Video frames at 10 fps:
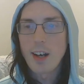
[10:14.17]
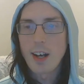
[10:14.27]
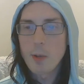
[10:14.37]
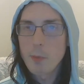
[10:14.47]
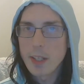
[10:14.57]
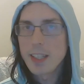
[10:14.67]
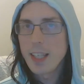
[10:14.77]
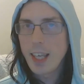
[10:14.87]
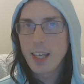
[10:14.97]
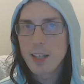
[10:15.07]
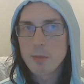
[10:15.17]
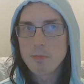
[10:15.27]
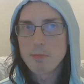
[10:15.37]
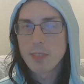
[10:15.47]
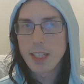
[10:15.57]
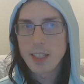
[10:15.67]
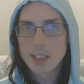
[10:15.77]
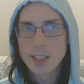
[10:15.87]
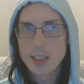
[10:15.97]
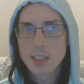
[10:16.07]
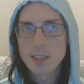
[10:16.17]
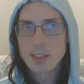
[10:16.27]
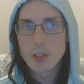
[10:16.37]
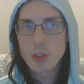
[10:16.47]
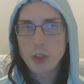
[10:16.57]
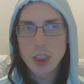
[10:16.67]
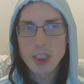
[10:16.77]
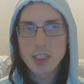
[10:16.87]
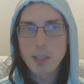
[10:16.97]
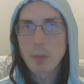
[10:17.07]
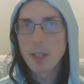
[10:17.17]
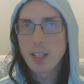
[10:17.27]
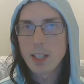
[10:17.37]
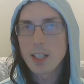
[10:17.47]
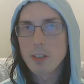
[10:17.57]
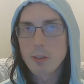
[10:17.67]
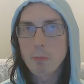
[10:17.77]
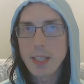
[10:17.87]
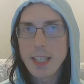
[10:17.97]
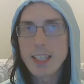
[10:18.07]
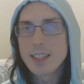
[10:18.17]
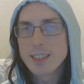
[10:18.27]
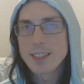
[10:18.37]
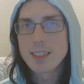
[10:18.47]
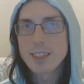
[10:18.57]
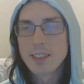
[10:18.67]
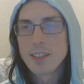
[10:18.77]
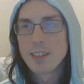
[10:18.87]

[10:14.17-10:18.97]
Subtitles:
I really am like just a political piece